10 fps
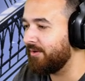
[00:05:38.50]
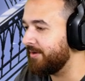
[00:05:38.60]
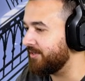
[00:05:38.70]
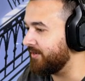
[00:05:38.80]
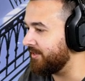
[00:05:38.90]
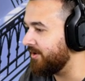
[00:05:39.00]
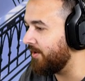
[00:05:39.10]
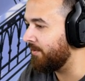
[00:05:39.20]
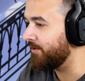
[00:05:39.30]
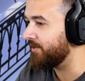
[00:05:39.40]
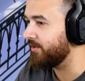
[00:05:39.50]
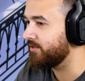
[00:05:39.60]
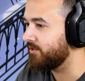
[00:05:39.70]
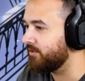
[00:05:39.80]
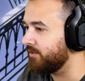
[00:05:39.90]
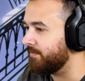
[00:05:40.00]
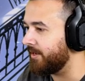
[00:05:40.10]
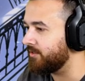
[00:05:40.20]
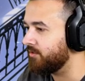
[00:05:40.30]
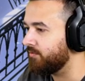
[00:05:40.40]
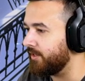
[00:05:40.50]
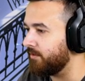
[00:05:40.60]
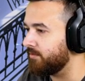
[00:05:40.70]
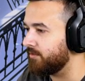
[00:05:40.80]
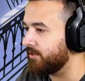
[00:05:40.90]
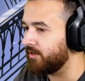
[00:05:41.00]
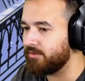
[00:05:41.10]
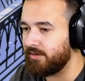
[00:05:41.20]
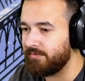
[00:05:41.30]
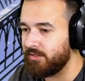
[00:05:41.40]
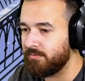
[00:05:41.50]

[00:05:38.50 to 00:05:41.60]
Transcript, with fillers: what am I doing? No, I want to go to the magical realm. So we're going to go travel